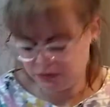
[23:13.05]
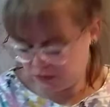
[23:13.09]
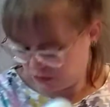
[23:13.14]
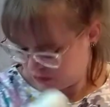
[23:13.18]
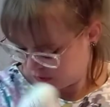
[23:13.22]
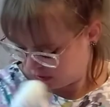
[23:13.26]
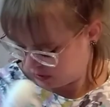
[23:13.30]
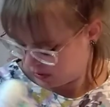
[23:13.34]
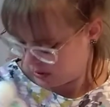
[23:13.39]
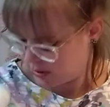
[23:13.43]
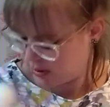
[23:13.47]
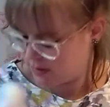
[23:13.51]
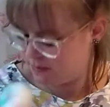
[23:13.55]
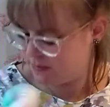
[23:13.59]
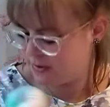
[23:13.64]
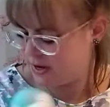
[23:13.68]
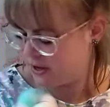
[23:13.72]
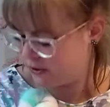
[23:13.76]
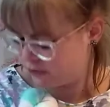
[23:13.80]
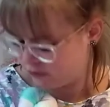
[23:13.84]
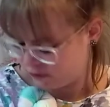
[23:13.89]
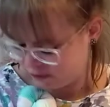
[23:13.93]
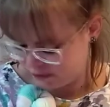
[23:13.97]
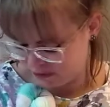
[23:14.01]
It kind of
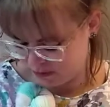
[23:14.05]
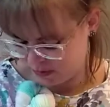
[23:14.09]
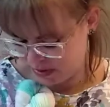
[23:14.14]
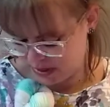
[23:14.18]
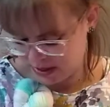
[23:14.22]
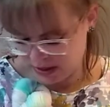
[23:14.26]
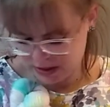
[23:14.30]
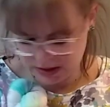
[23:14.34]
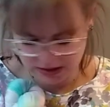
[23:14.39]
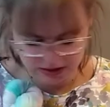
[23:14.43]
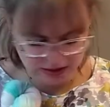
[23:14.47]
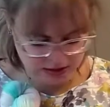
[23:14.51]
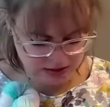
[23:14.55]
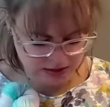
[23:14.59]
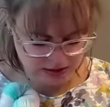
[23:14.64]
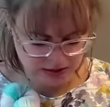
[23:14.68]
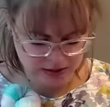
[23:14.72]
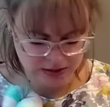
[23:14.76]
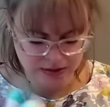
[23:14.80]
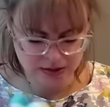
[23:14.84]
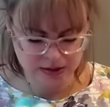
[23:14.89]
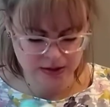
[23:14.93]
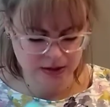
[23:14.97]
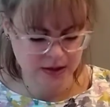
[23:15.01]
matches me
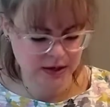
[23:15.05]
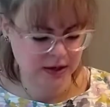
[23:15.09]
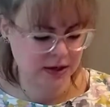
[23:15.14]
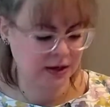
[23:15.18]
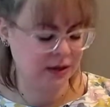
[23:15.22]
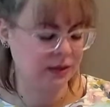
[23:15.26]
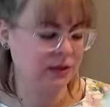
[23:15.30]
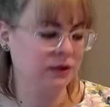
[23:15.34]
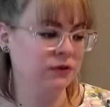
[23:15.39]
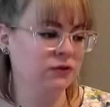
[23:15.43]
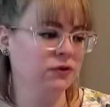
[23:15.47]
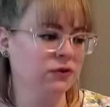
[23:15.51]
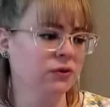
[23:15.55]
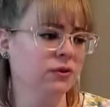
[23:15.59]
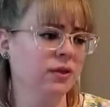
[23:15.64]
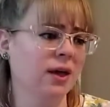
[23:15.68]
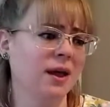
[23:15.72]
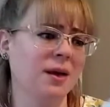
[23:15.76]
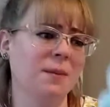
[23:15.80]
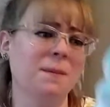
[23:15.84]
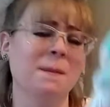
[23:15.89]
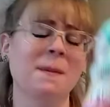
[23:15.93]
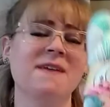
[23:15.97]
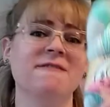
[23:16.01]
today. These are
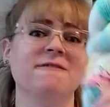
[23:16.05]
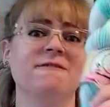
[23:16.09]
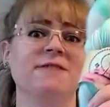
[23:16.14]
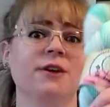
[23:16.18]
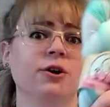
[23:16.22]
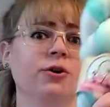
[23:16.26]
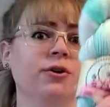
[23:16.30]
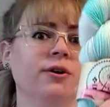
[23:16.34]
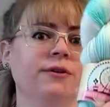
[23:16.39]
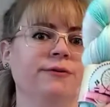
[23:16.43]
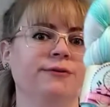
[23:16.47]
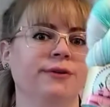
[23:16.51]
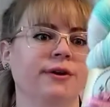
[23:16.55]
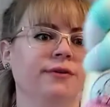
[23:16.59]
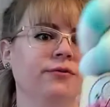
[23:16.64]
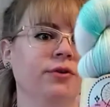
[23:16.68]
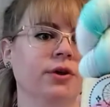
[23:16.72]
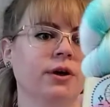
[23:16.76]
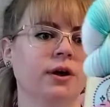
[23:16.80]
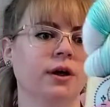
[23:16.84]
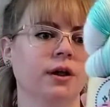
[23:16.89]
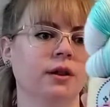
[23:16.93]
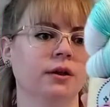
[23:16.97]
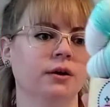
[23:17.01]
like my very
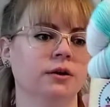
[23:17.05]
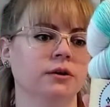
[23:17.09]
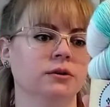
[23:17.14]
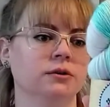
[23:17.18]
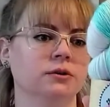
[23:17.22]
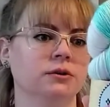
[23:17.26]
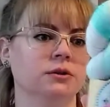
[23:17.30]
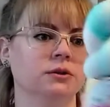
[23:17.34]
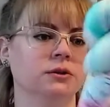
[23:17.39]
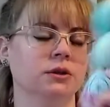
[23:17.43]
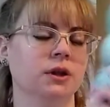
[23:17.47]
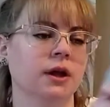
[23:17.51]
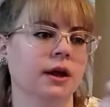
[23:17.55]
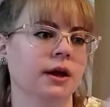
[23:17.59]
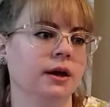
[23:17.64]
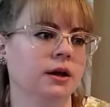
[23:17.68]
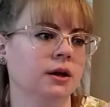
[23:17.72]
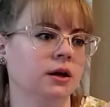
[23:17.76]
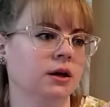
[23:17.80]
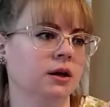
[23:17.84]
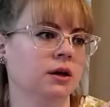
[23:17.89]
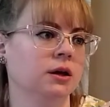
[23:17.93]
favorite colors. Like